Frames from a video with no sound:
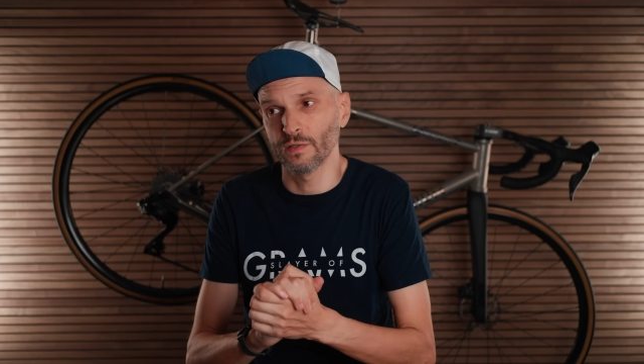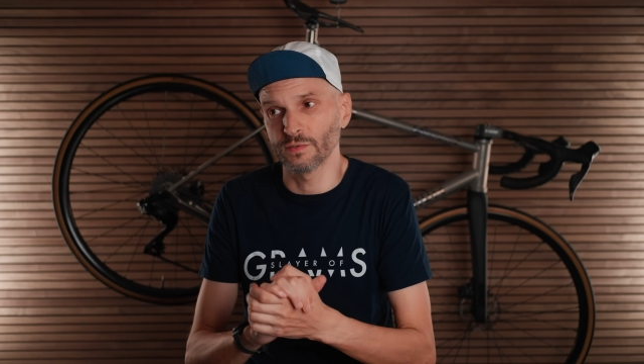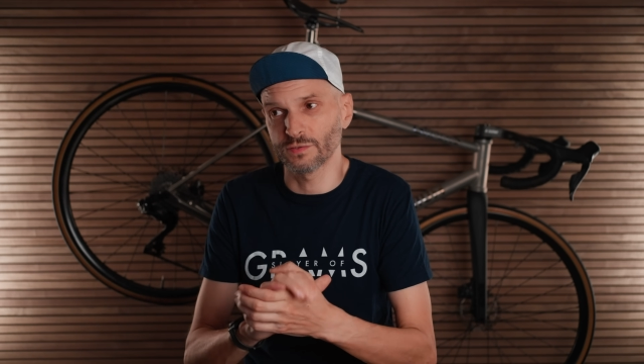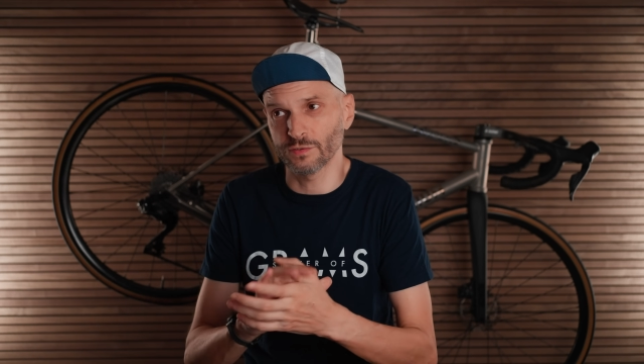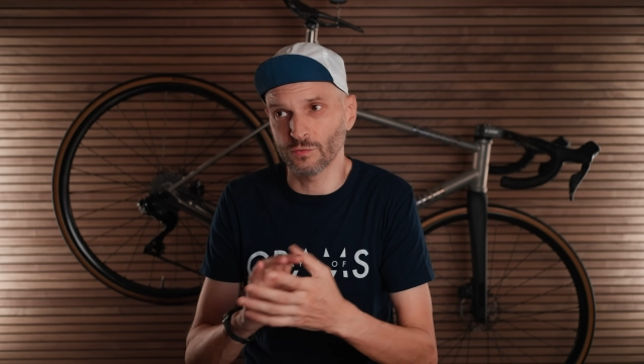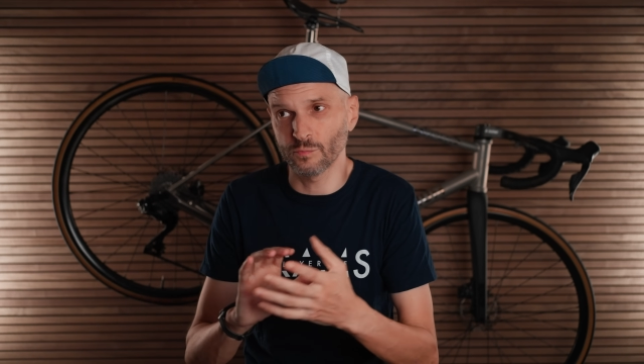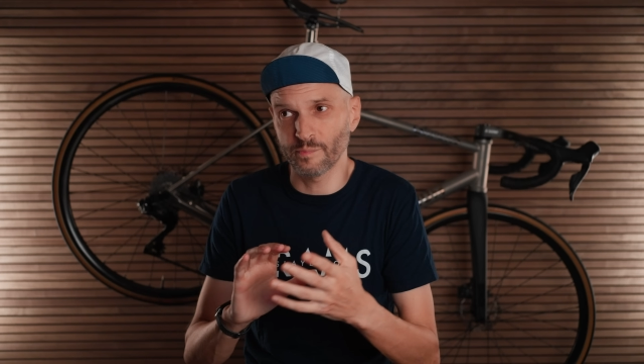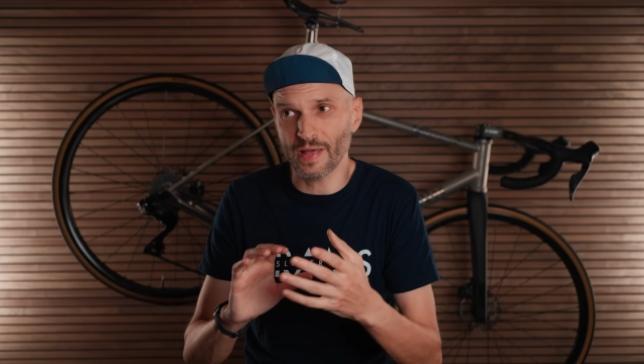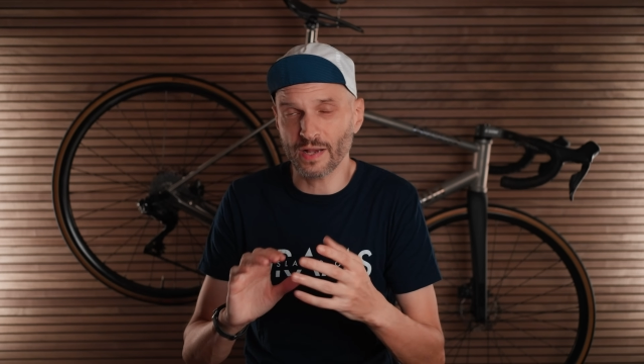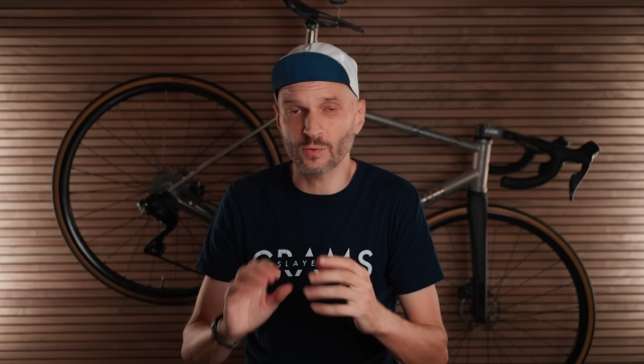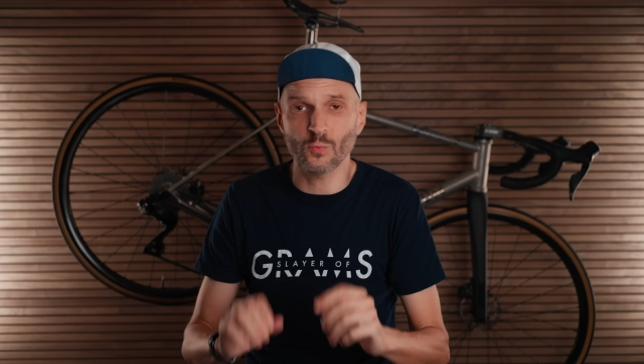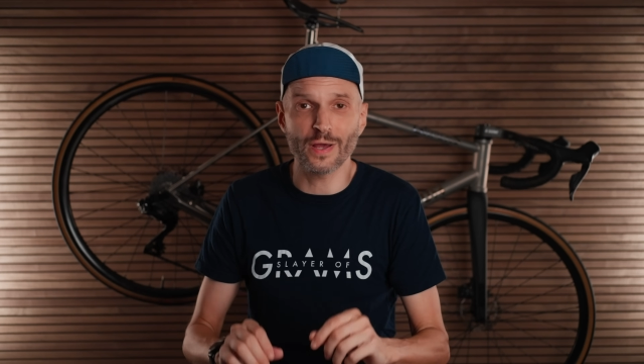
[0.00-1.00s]
So
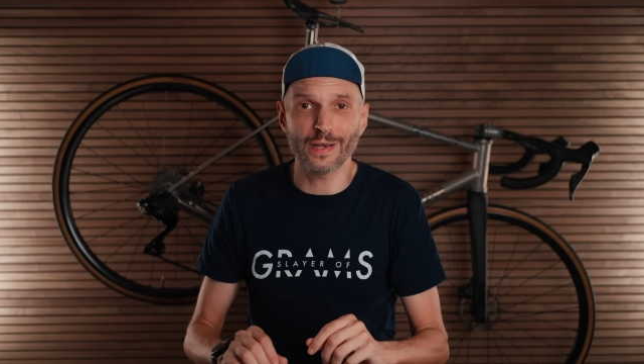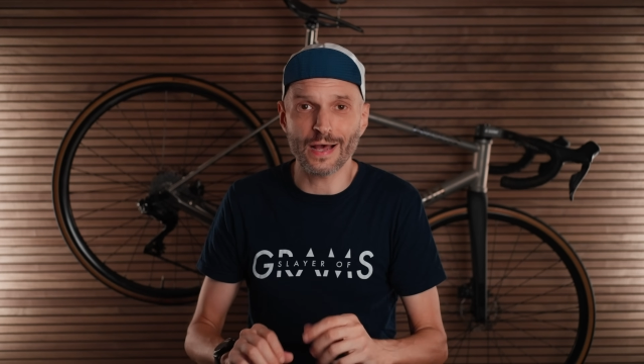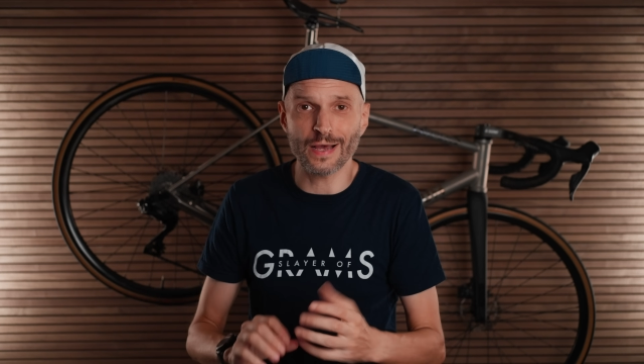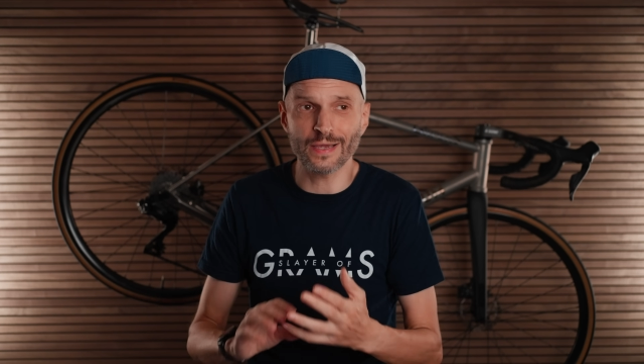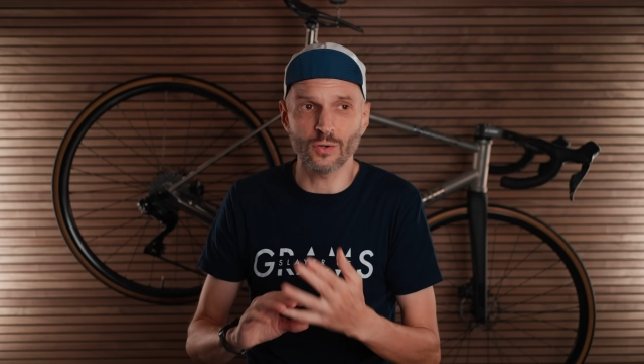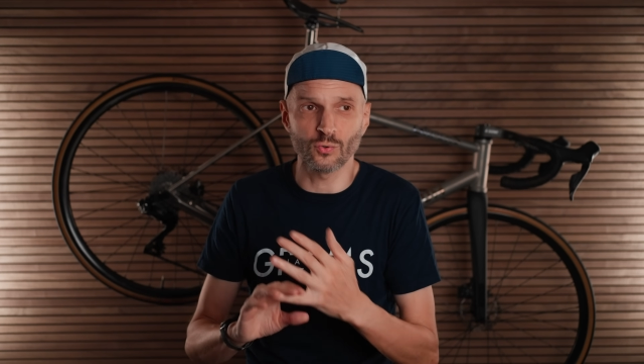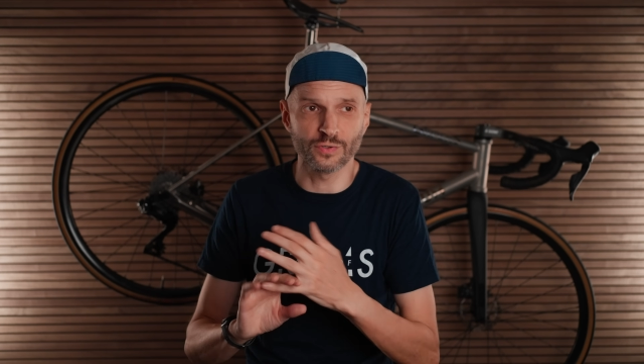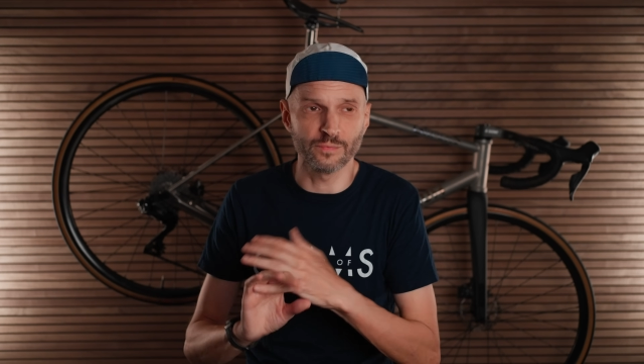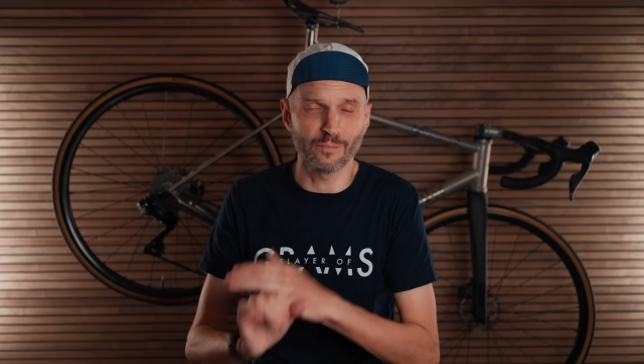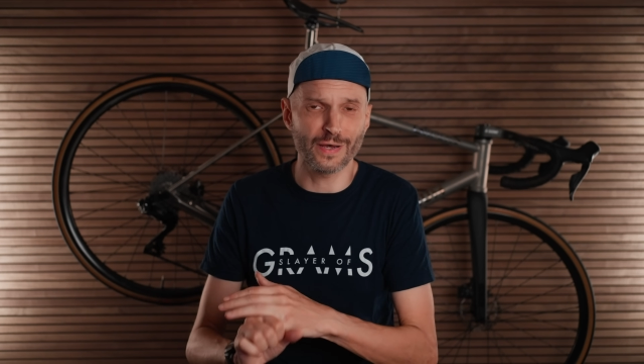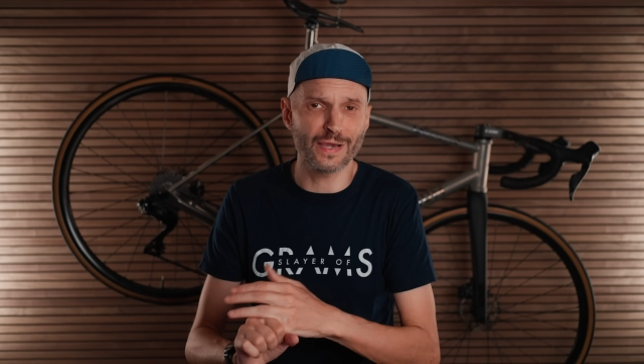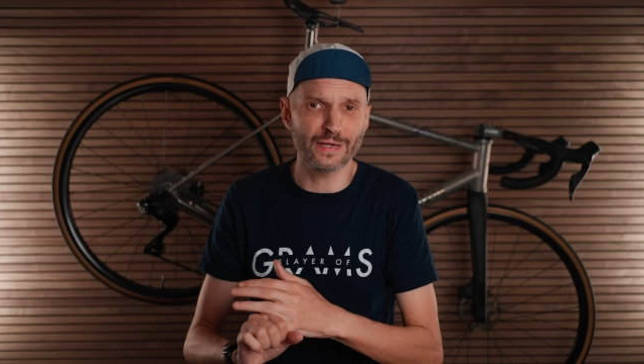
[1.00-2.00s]
back when I
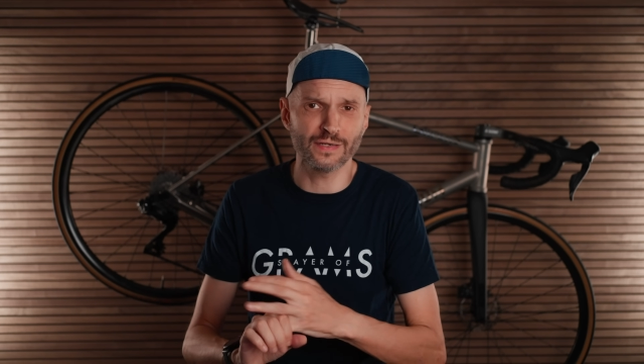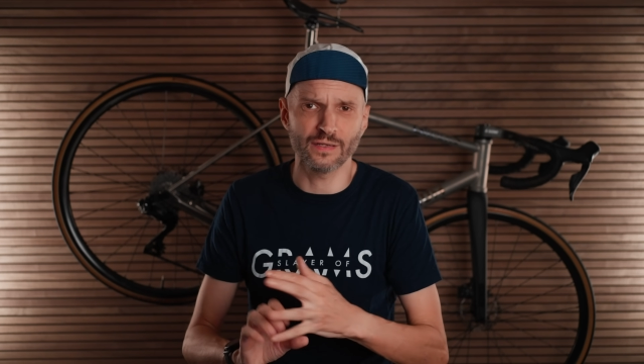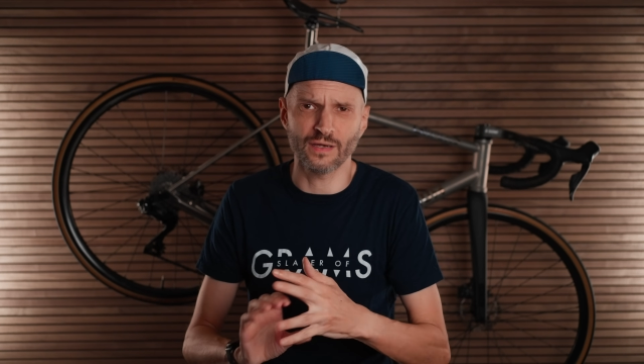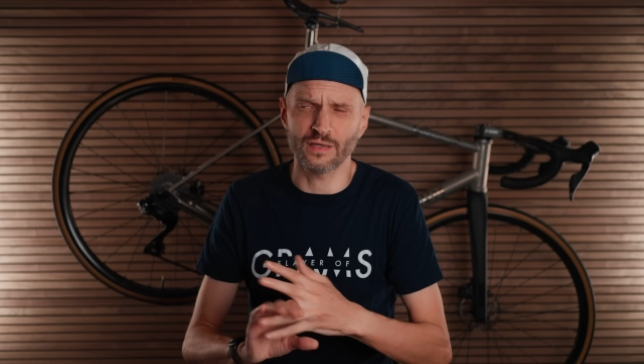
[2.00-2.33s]
ordered mine,